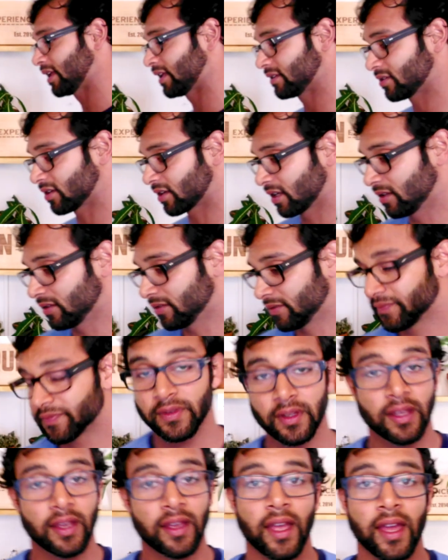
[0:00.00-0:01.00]
Nate took it.
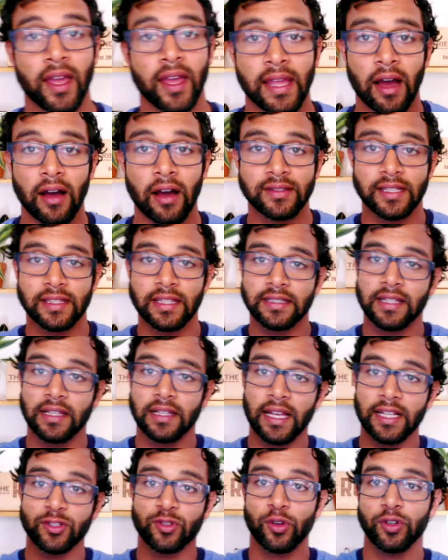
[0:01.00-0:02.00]
Anyhow, it's like this
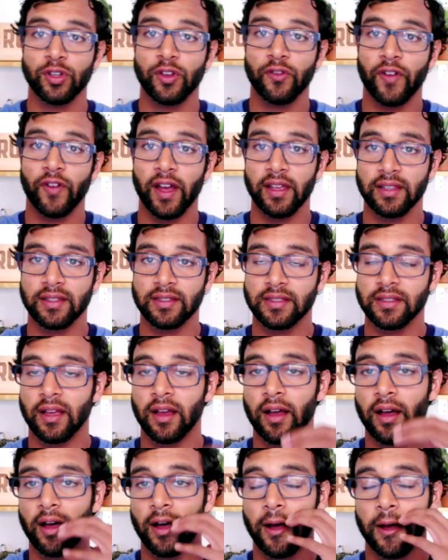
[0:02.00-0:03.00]
electrode device.
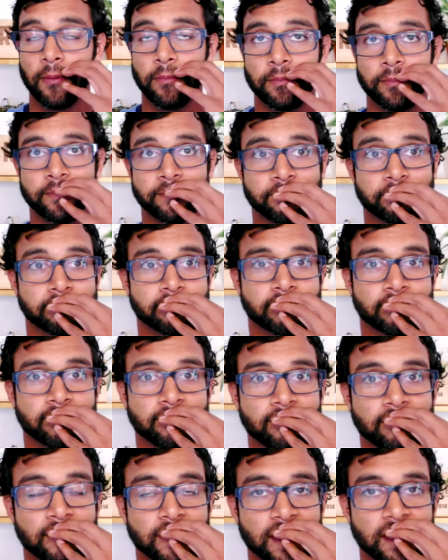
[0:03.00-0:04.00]
I
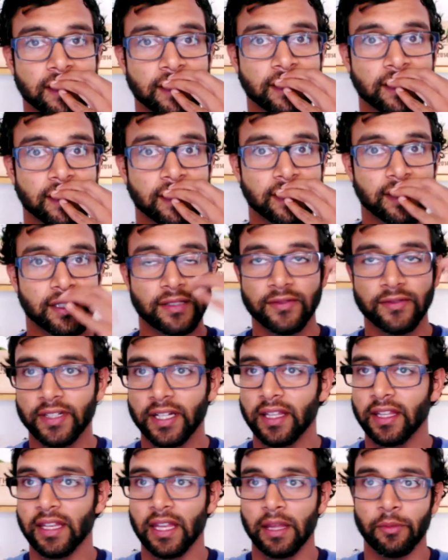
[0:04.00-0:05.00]

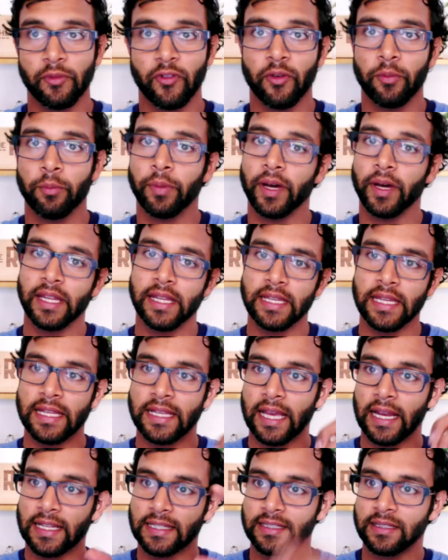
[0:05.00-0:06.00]
forget the name of it, but it
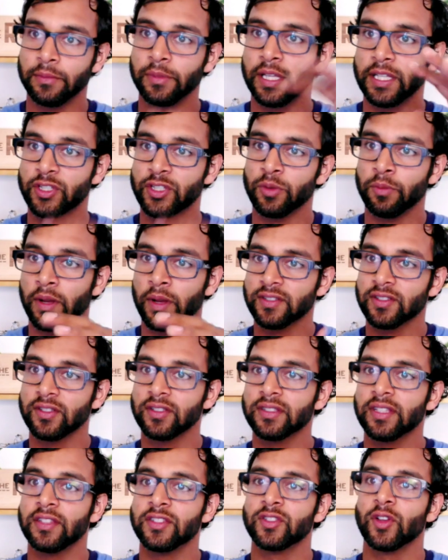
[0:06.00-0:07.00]
kind of stimulates your
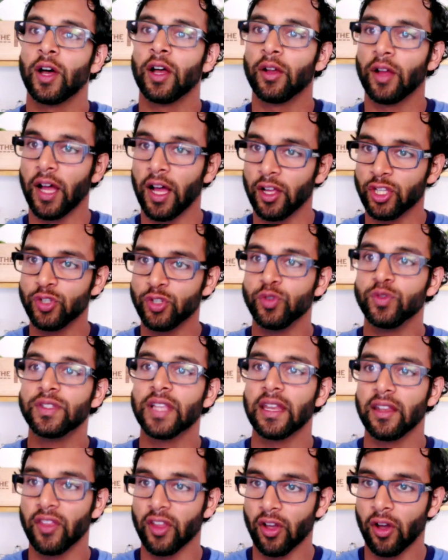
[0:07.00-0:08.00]
muscles, and so I'll use
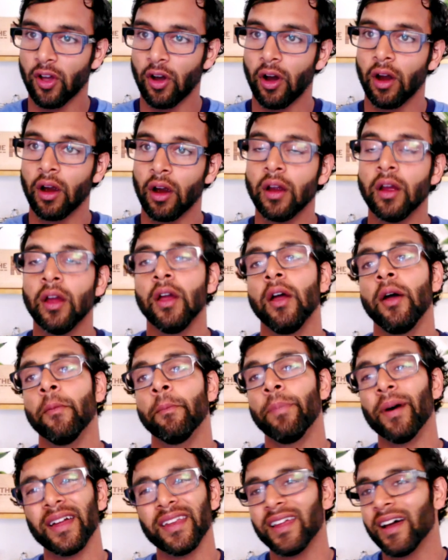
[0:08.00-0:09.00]
that in the car.
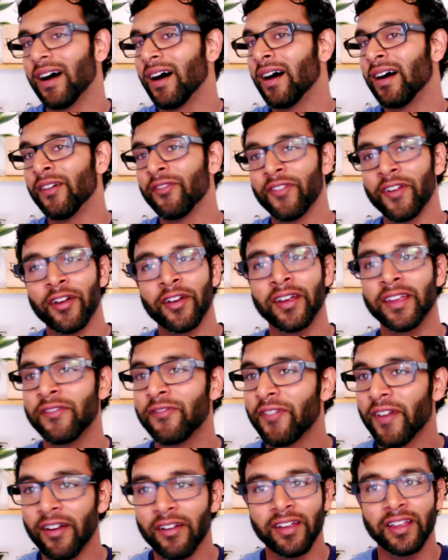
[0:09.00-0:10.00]
But a very,
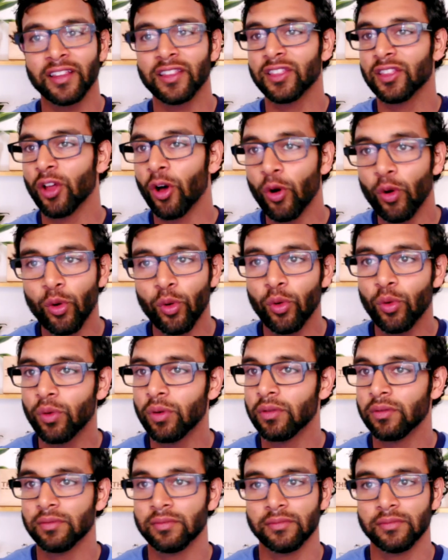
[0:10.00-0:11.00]
very
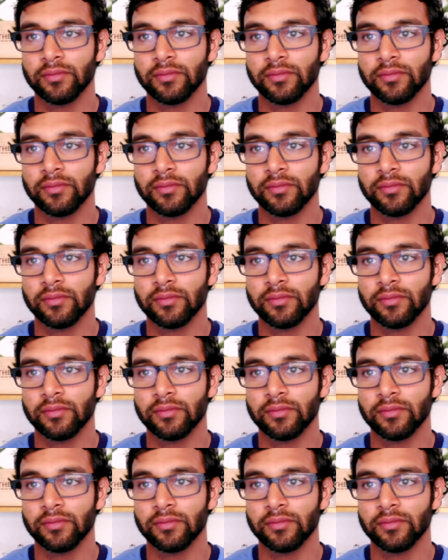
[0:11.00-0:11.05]
low